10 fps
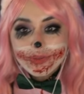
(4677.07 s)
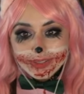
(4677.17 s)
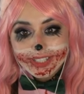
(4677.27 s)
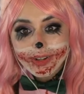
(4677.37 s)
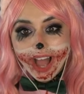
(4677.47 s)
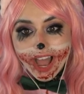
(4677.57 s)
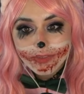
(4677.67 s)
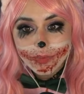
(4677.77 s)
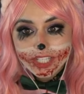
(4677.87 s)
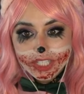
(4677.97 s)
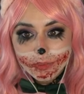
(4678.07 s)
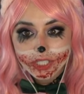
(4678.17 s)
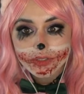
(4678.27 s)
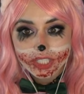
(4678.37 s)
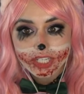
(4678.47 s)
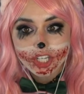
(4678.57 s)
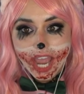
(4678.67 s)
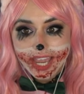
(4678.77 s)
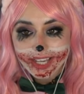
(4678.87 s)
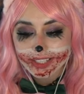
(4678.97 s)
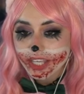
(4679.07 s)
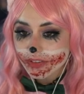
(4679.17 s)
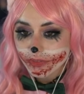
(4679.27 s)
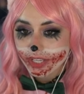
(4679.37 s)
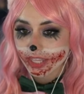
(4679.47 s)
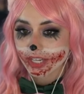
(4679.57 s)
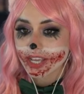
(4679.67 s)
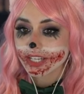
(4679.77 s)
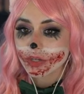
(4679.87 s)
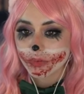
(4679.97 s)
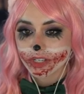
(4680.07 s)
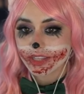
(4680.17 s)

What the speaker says: you still have Witch's Brew, DJ? Can't find that anywhere